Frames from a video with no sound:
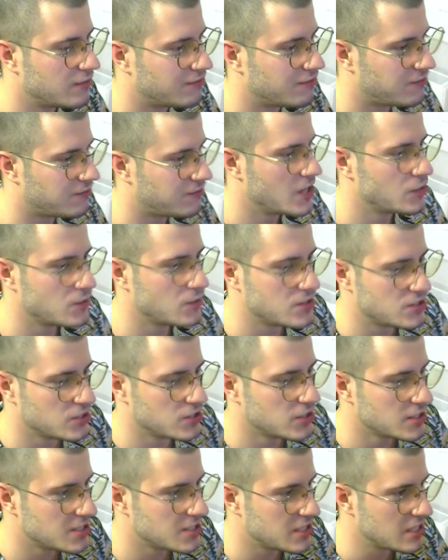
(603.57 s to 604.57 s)
fight with
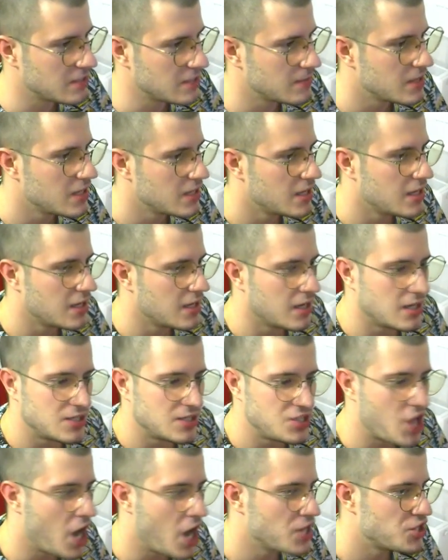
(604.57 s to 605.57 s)
your team,
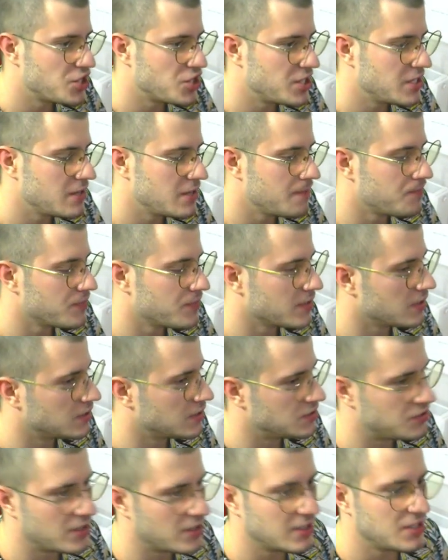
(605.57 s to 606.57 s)
dodging,
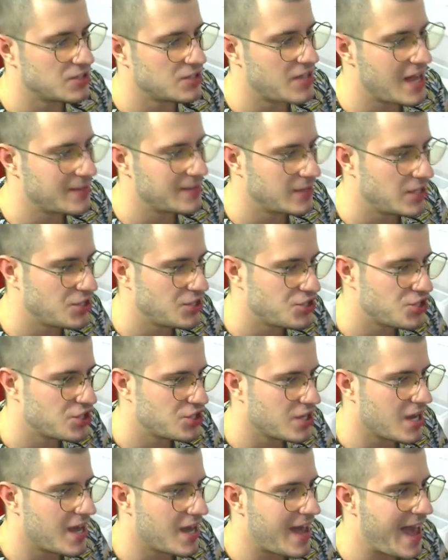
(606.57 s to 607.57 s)
dealing
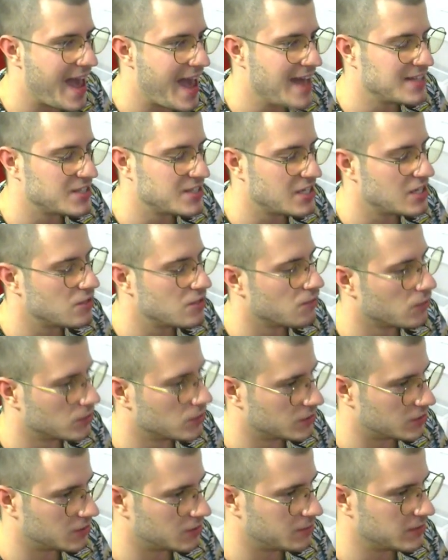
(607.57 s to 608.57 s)
damage, and
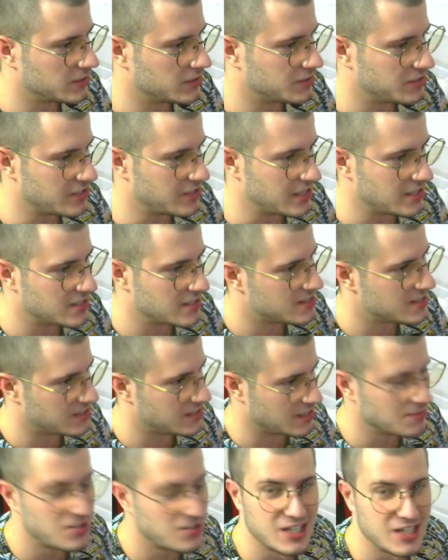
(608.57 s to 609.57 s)
invulnerability
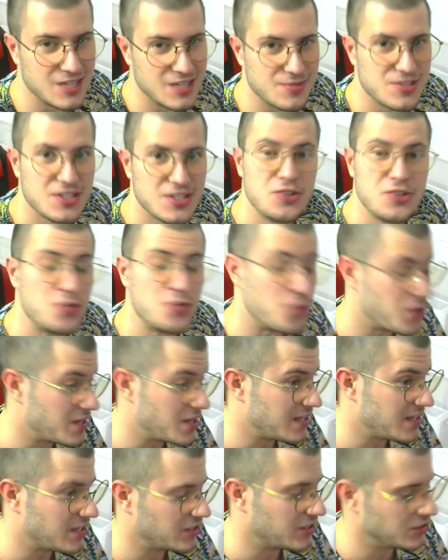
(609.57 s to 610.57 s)
sometimes.
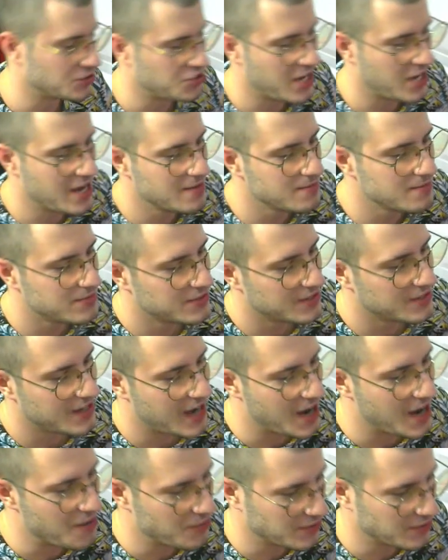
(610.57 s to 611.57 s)
Really cool champ,
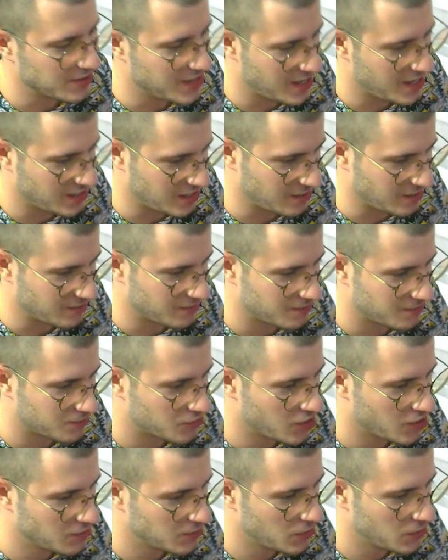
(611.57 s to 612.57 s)
I really like him.
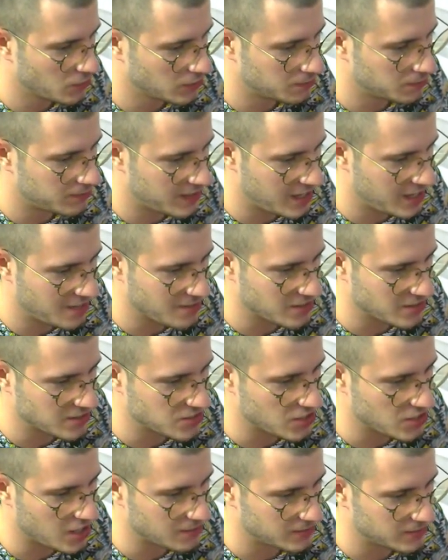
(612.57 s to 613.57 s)
Probably will play him on the
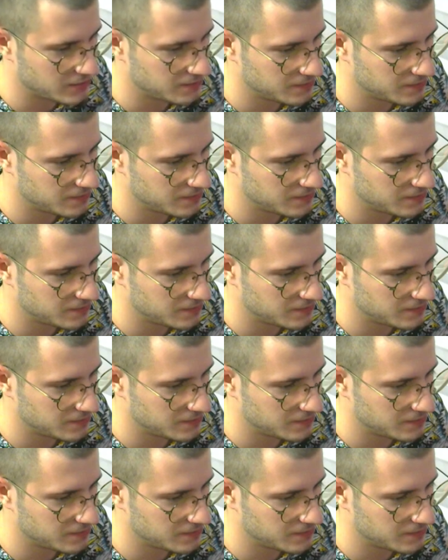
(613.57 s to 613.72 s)
top.